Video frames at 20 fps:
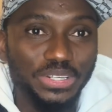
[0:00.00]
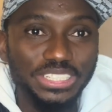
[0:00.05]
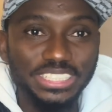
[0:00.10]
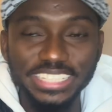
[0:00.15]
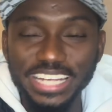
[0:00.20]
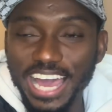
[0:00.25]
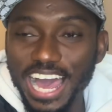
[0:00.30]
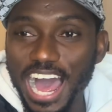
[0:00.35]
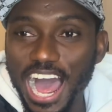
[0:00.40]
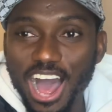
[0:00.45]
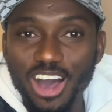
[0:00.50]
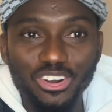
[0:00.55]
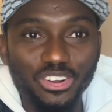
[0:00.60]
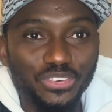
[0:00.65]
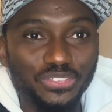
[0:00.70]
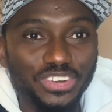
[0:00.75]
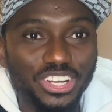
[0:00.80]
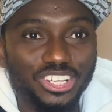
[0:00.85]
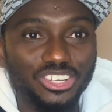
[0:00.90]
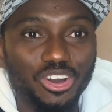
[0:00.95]
They are out
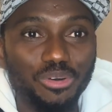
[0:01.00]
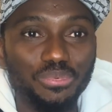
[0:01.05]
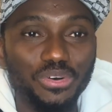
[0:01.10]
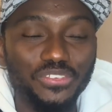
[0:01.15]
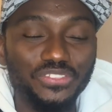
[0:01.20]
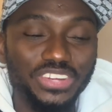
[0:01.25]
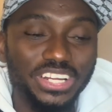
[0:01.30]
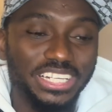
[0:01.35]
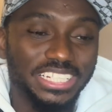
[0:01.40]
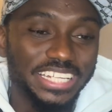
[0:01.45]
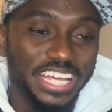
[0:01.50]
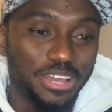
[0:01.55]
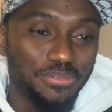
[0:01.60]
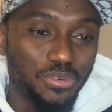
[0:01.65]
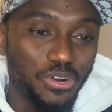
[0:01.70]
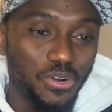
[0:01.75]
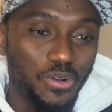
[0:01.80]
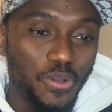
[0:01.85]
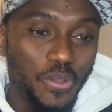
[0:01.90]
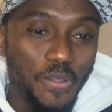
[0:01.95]
of the top of the
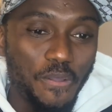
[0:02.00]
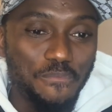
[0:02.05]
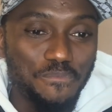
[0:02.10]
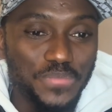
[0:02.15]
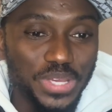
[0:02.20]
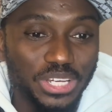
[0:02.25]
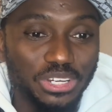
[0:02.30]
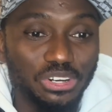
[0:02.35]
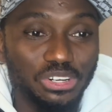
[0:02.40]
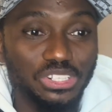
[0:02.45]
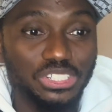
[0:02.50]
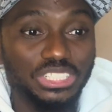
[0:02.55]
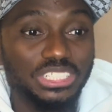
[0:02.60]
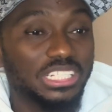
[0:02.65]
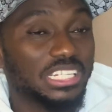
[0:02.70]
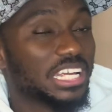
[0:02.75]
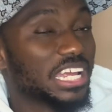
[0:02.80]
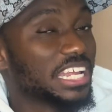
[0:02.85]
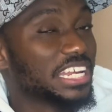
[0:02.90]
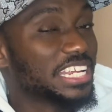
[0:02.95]
table
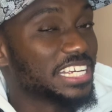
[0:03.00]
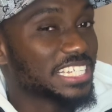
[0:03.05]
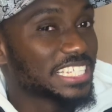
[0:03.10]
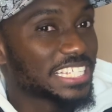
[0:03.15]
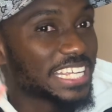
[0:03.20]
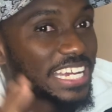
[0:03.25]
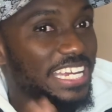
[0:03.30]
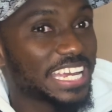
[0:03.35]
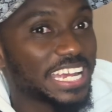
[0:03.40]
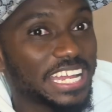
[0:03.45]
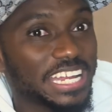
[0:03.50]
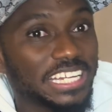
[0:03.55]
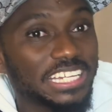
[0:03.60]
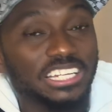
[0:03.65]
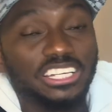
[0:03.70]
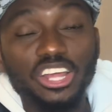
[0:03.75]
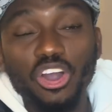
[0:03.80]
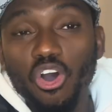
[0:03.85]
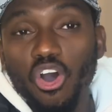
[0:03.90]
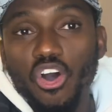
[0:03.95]
because in
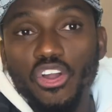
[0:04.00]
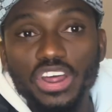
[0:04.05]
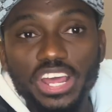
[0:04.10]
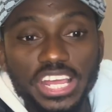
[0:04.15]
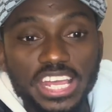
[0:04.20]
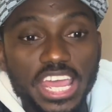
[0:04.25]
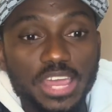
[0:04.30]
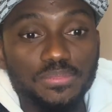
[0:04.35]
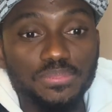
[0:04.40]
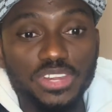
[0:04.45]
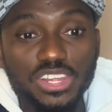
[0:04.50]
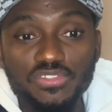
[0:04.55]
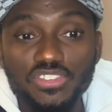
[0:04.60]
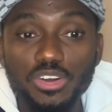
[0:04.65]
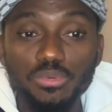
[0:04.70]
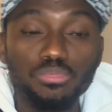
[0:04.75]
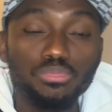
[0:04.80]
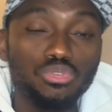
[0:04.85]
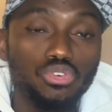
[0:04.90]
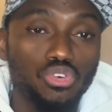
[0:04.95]
the other game,
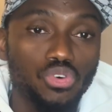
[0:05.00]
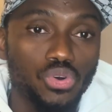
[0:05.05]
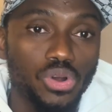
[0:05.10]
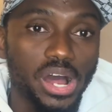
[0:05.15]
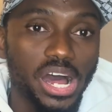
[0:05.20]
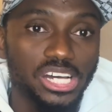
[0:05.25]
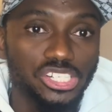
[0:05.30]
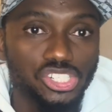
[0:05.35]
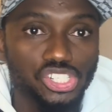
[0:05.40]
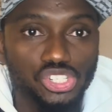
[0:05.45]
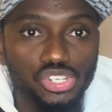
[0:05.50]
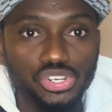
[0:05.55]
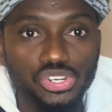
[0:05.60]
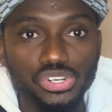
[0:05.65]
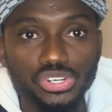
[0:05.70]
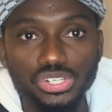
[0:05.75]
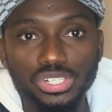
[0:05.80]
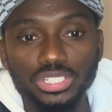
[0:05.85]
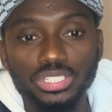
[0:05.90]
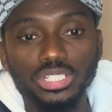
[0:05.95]
Liverpool
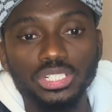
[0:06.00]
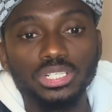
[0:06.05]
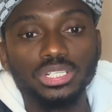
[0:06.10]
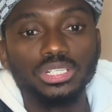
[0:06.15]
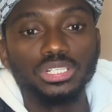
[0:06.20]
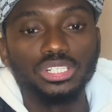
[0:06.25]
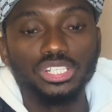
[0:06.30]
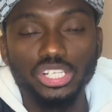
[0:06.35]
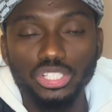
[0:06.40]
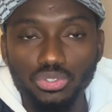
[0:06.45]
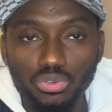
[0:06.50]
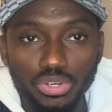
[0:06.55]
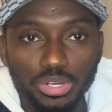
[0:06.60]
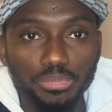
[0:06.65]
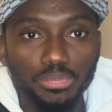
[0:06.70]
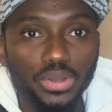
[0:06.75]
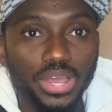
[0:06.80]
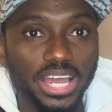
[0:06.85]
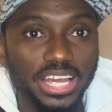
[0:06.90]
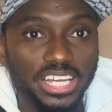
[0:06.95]
assured the 3
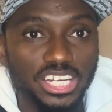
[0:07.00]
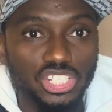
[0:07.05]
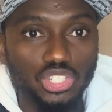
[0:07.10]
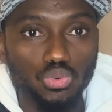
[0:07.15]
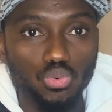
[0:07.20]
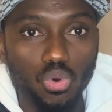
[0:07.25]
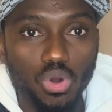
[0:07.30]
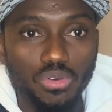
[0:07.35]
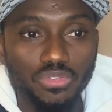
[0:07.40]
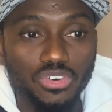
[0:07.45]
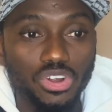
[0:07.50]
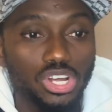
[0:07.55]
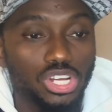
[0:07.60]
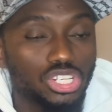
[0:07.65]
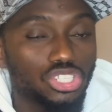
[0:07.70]
point against Wolves.